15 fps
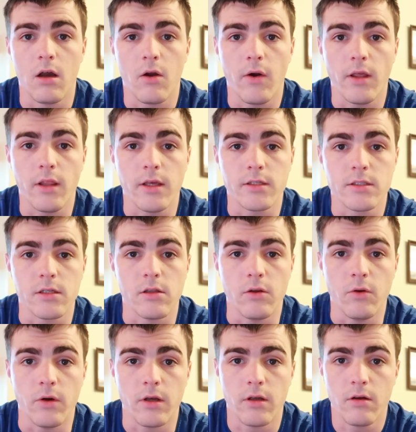Great Lakes,
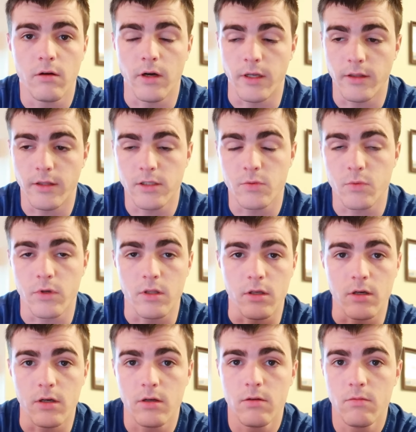Illinois, right? That's where
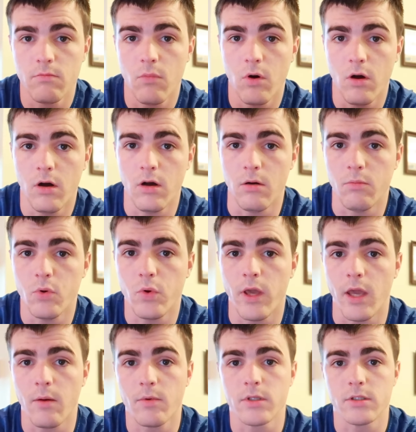the boot
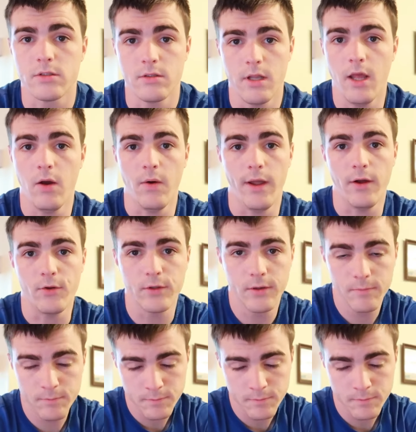camp is now held.